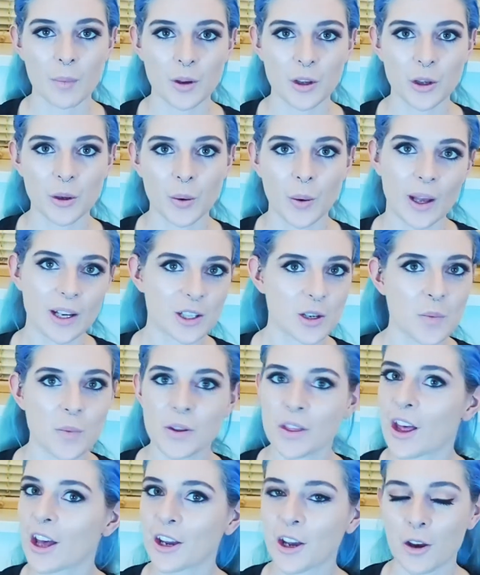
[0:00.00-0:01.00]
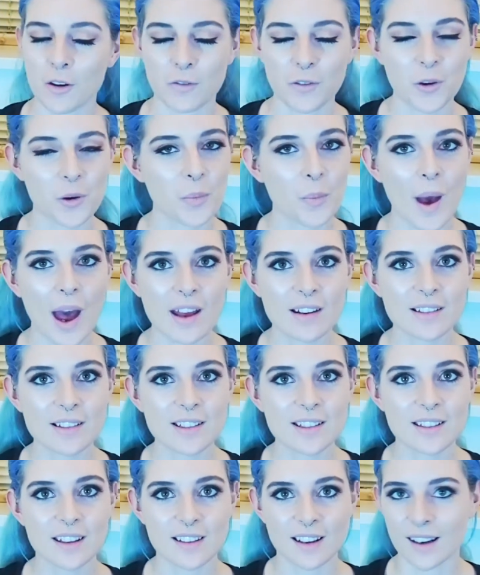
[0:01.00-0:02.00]
you end up with like a few
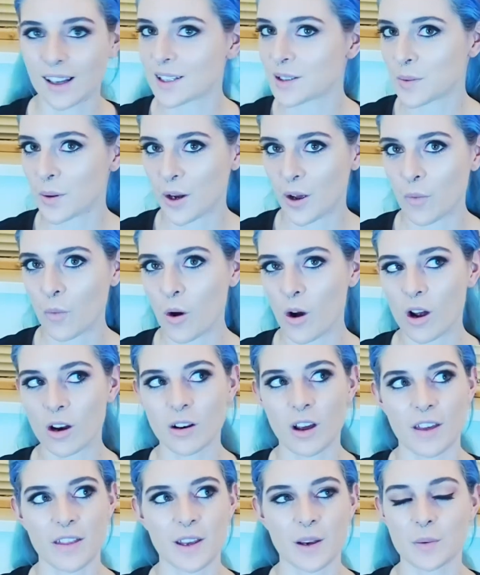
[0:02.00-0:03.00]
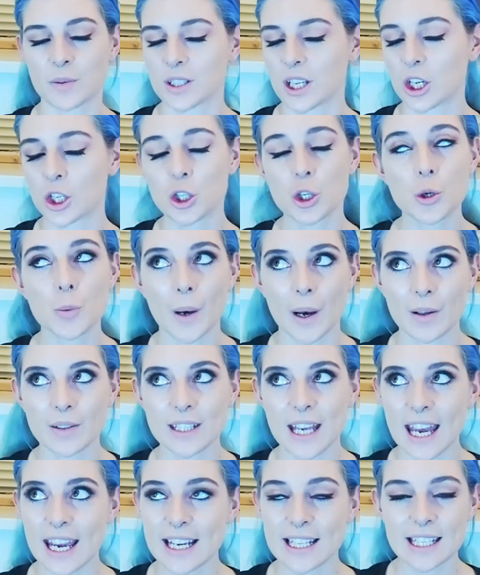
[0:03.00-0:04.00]
pence. The last one I won I think was like
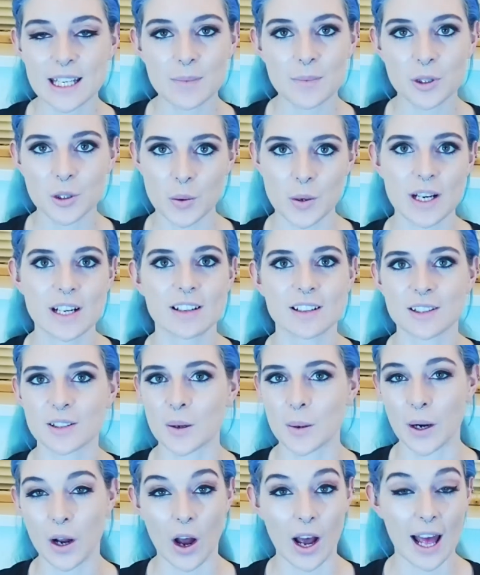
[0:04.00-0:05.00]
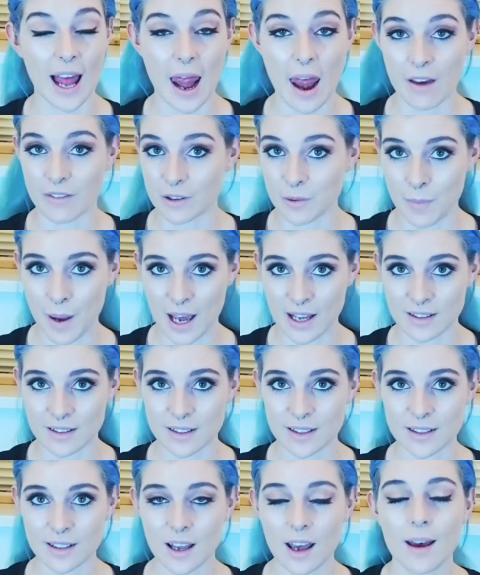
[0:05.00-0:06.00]
£2.80 between us, so I got 11
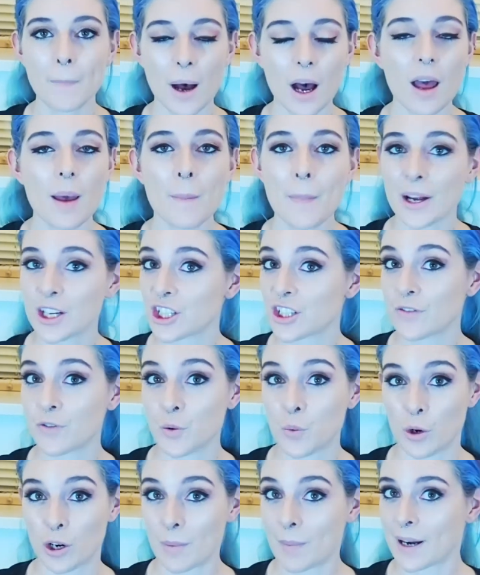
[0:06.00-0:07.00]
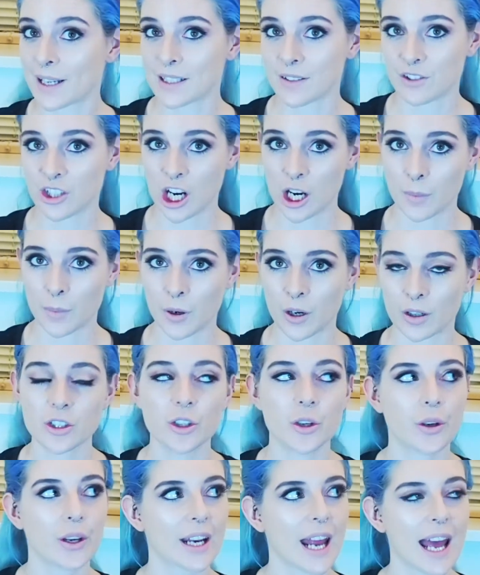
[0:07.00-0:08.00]
pence. But imagine if you won a massive jackpot.
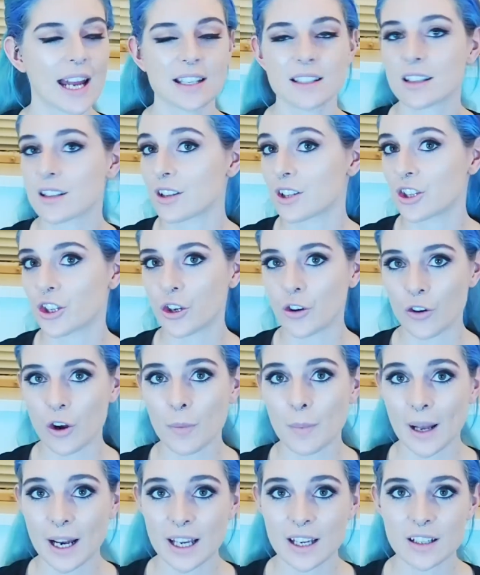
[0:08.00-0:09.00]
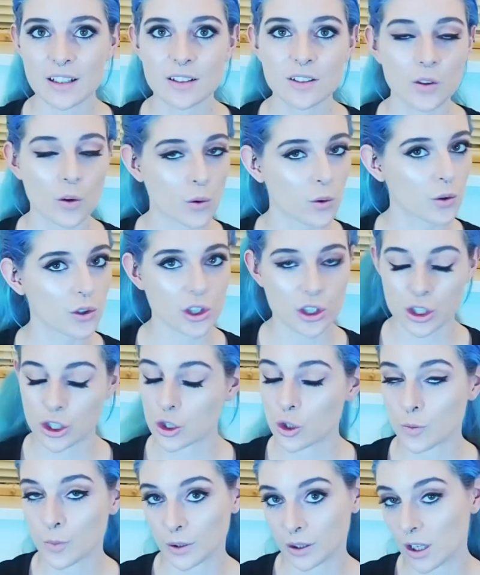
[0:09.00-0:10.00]
You can enter the Euro Millions or just the
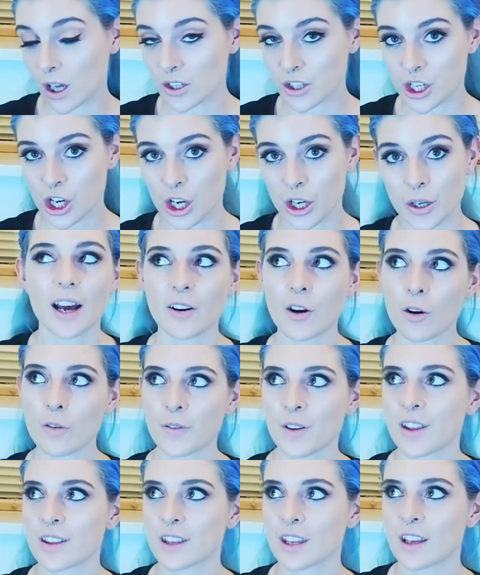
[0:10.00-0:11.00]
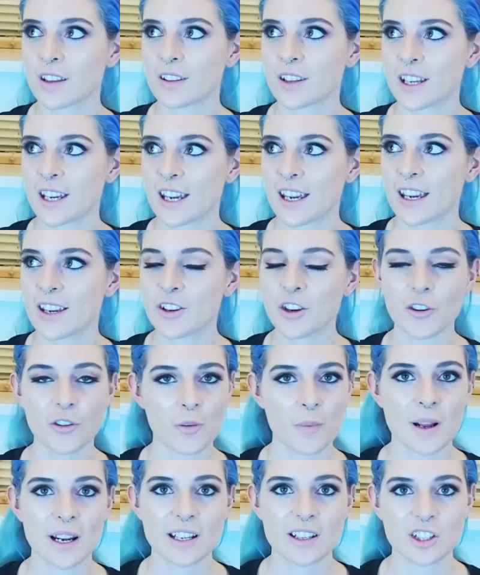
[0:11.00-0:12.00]
normal lotto, and often the
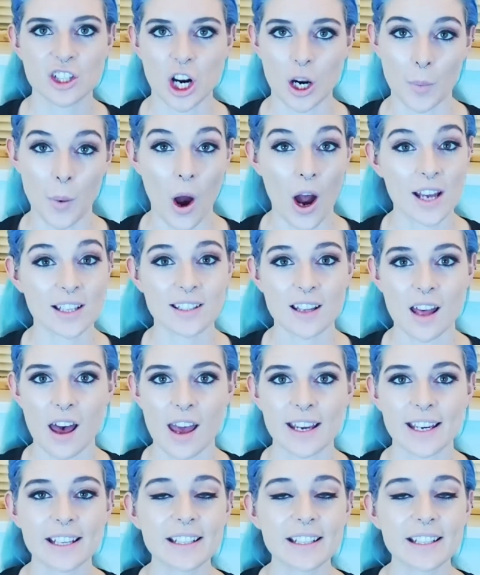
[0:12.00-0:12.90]
Euro Millions jackpot is like